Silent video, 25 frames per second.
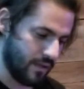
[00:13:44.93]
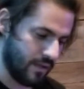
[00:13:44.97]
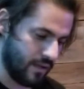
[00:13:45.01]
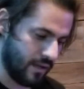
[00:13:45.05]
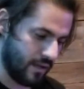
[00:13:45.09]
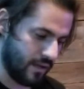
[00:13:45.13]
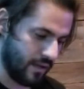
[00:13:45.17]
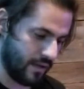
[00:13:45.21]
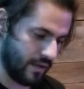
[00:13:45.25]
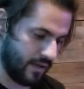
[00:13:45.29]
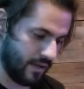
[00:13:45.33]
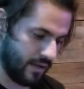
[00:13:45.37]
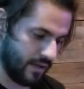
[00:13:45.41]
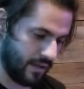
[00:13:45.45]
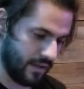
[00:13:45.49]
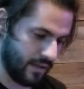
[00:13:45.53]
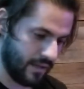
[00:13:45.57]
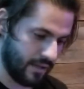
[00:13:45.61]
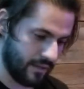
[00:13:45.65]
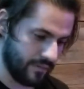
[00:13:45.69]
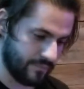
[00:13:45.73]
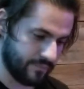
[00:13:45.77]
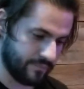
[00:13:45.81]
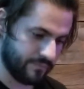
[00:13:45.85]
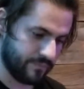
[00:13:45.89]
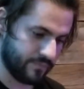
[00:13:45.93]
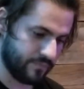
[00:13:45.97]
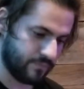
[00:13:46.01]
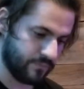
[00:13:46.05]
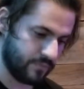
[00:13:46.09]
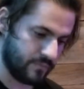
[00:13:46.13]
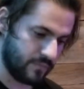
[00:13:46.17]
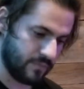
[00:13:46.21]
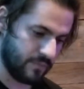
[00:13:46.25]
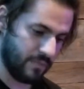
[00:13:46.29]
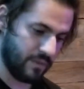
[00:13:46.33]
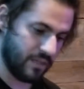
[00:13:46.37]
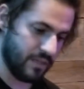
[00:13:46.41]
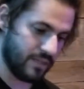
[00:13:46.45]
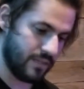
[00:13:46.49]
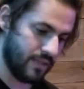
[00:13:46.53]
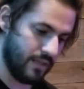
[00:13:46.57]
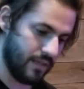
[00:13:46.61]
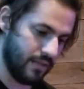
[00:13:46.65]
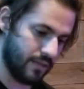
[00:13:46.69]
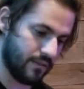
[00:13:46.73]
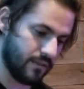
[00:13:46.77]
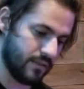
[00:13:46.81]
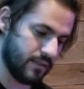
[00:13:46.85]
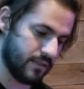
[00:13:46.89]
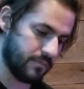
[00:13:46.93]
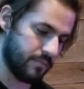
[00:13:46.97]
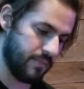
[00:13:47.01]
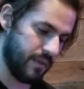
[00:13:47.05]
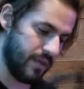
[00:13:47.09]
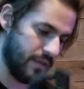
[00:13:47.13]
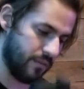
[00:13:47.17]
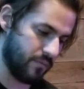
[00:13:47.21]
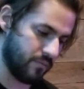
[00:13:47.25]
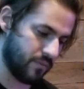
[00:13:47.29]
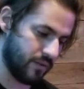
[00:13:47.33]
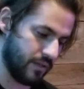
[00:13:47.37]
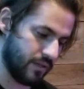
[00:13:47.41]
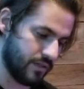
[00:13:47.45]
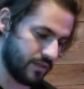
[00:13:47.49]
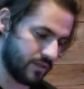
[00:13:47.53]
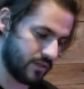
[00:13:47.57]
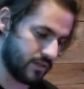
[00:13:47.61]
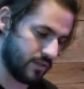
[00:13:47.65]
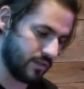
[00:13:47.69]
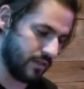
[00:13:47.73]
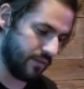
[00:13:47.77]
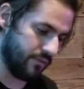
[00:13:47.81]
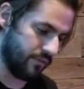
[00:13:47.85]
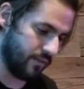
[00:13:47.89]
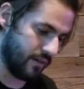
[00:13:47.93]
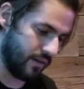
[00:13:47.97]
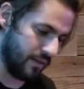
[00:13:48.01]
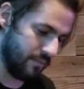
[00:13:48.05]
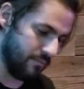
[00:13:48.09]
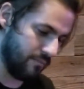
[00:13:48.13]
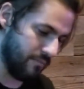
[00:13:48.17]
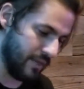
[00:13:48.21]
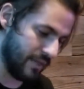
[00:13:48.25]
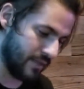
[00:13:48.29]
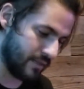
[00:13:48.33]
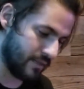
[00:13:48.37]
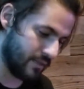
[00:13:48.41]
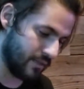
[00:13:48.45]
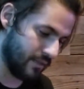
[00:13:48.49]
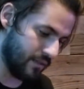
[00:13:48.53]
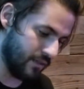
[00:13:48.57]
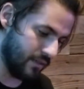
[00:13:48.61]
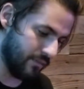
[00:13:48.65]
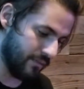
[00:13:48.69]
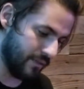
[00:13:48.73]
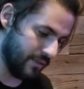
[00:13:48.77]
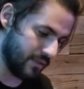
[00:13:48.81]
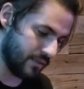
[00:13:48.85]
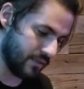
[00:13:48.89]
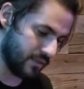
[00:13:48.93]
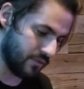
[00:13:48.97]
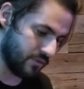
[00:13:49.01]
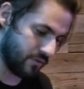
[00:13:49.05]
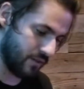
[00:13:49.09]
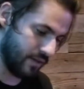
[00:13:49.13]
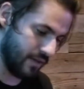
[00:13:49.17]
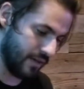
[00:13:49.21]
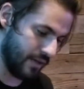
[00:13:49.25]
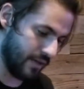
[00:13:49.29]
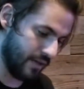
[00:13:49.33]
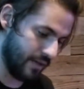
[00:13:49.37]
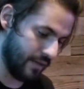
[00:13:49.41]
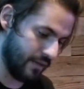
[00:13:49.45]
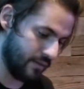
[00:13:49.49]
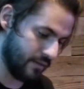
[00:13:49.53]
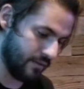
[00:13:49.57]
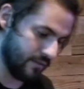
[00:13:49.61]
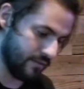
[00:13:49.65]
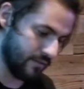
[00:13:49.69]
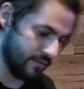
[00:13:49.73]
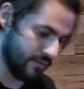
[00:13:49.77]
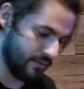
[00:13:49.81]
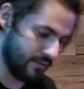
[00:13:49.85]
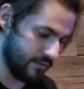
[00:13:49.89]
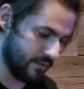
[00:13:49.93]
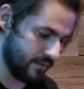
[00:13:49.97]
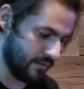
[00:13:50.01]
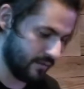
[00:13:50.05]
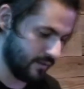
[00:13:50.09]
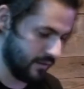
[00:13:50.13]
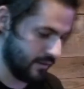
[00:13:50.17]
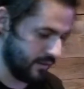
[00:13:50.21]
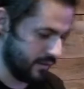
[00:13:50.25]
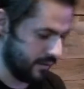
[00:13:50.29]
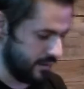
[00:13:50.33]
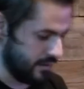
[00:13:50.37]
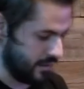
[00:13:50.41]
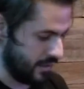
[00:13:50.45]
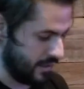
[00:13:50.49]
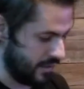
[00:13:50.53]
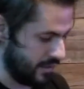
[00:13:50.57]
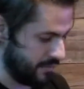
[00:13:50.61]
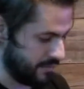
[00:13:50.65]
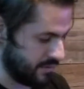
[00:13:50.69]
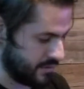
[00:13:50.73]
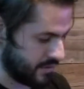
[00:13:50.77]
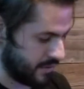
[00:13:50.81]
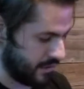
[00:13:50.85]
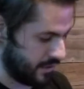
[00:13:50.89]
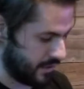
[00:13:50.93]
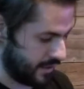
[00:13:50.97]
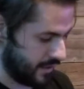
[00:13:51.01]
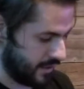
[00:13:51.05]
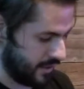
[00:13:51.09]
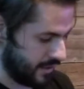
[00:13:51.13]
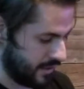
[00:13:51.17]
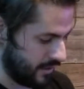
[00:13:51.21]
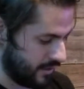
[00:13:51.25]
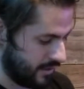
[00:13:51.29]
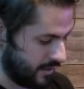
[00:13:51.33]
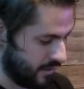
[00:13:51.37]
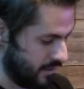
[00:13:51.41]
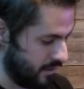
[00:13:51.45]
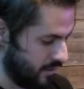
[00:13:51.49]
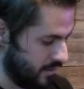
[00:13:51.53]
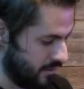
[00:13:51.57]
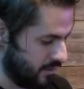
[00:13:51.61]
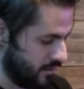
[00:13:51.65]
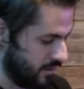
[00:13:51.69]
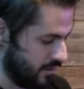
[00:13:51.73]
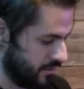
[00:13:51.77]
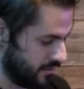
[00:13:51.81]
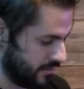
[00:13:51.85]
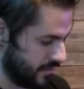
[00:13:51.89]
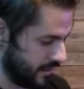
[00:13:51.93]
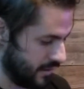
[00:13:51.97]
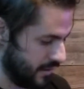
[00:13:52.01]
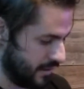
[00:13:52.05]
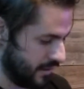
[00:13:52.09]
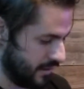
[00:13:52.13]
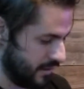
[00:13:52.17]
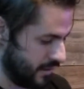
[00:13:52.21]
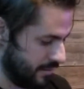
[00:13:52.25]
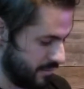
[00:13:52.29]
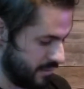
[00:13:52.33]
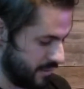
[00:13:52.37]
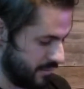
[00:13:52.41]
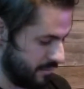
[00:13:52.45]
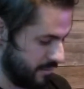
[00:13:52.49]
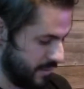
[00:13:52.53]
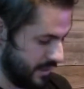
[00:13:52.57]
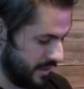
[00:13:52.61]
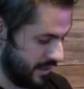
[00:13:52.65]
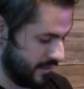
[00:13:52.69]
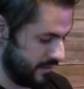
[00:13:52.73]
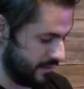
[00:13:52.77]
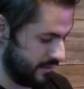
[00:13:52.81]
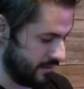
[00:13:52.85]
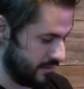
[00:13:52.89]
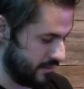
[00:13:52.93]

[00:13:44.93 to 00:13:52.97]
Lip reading: I'm going to take this paintbrush, and I've already mixed it. Hopefully it hasn't dried. And I'm just going to kind of go over here, and I'm going to paint